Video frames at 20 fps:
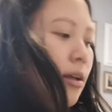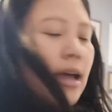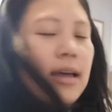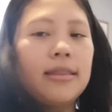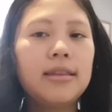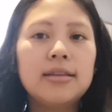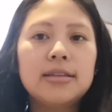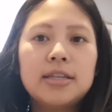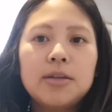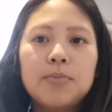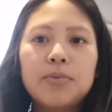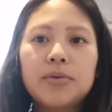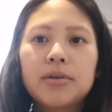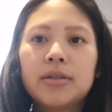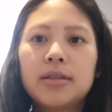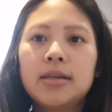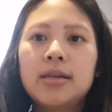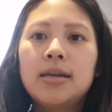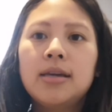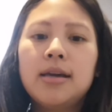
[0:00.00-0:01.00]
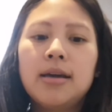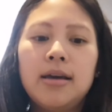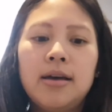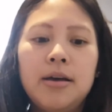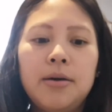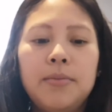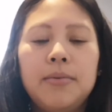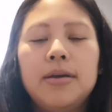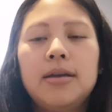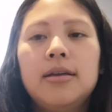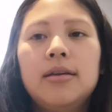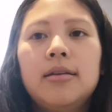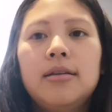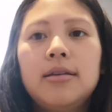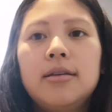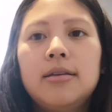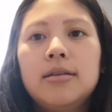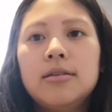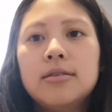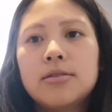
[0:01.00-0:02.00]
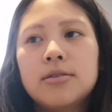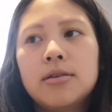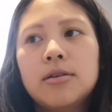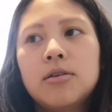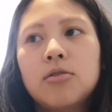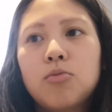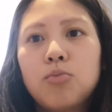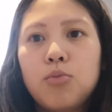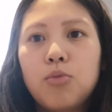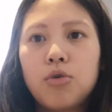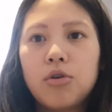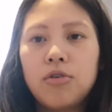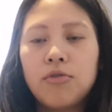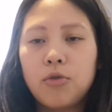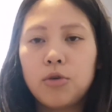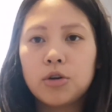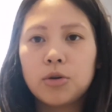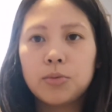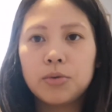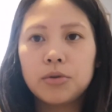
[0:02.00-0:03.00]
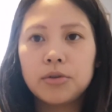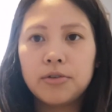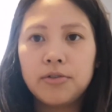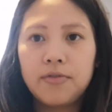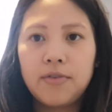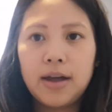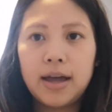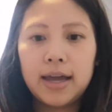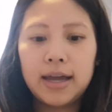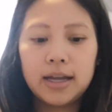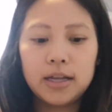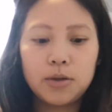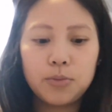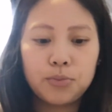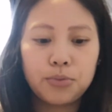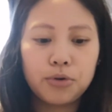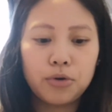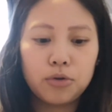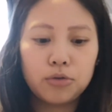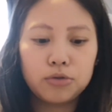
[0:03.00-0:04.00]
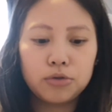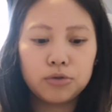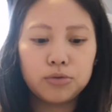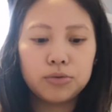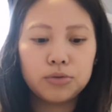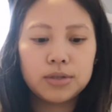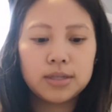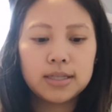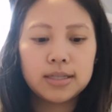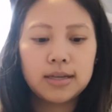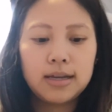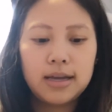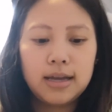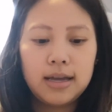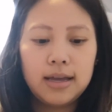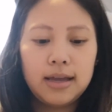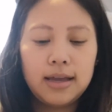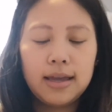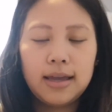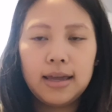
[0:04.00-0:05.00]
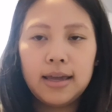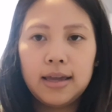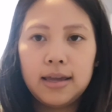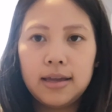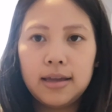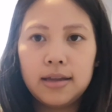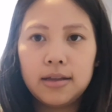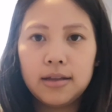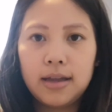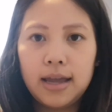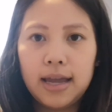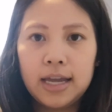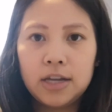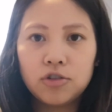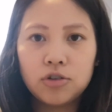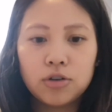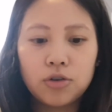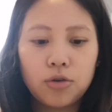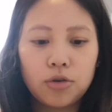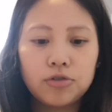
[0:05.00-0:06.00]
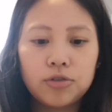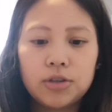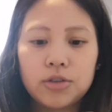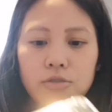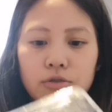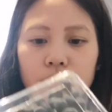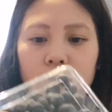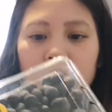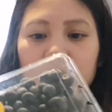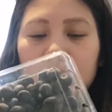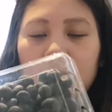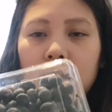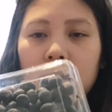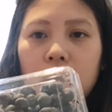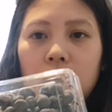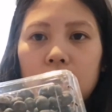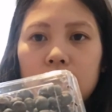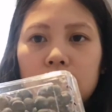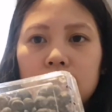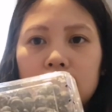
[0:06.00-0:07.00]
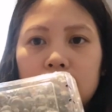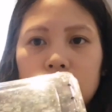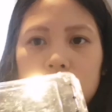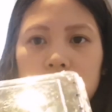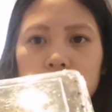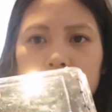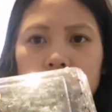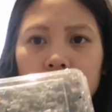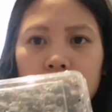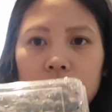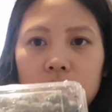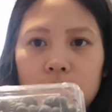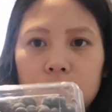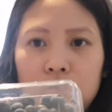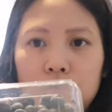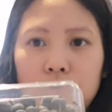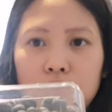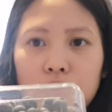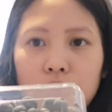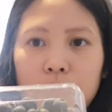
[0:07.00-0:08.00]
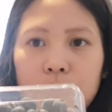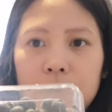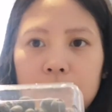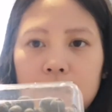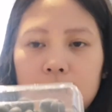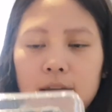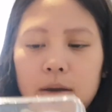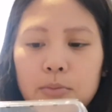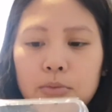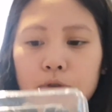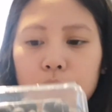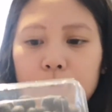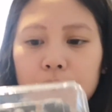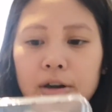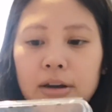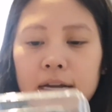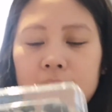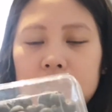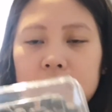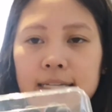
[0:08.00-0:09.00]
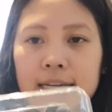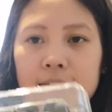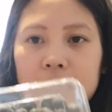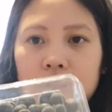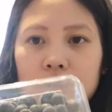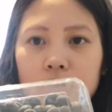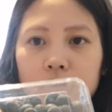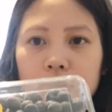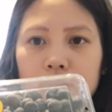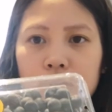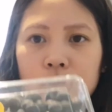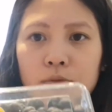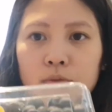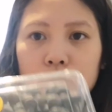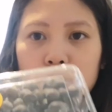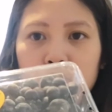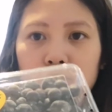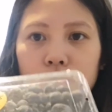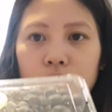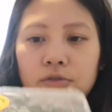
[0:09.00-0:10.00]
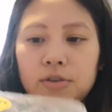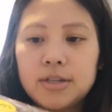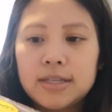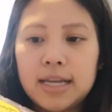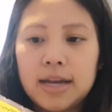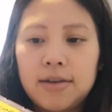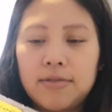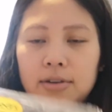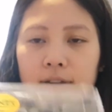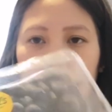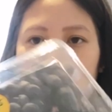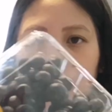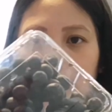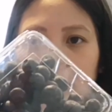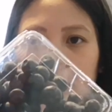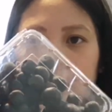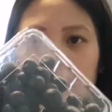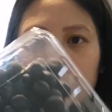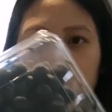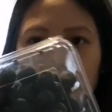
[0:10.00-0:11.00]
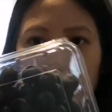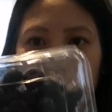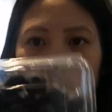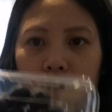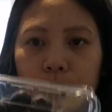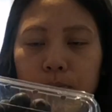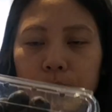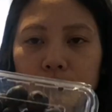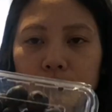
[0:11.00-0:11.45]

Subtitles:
And then typically it is more affordable to find produce in Asian grocery stores. So I got these 2 big blueberry containers. It was 2 for $7, and it's good